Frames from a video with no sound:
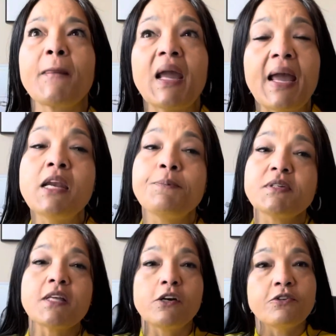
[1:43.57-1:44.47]

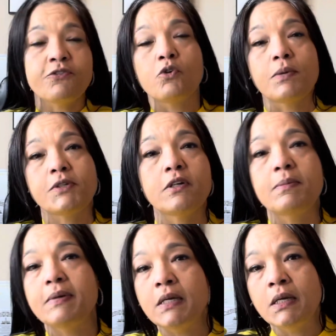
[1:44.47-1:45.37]
80% of the forms are going to
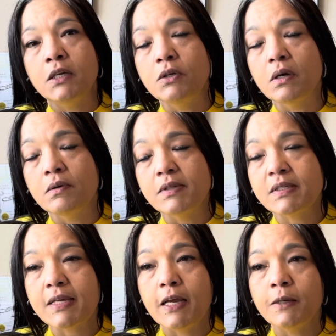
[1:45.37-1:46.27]
be the
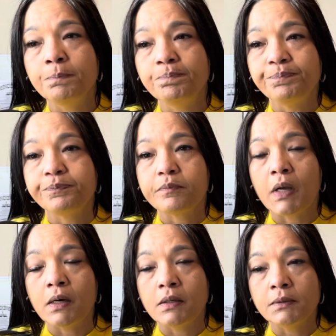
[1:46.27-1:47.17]
same,
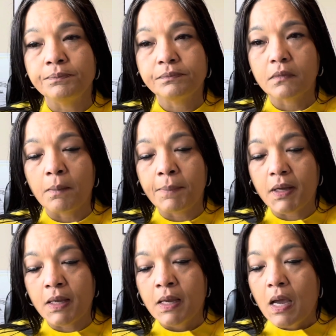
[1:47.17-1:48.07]

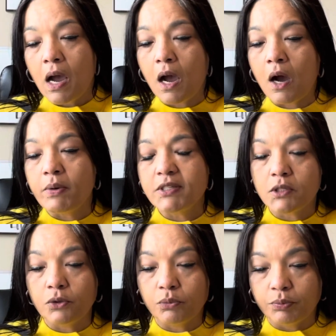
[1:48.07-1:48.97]
but I always
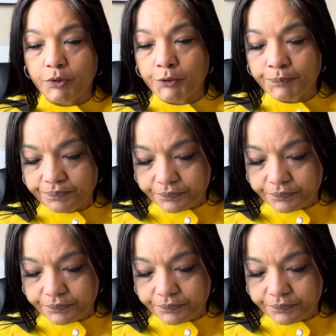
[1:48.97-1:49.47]
go through.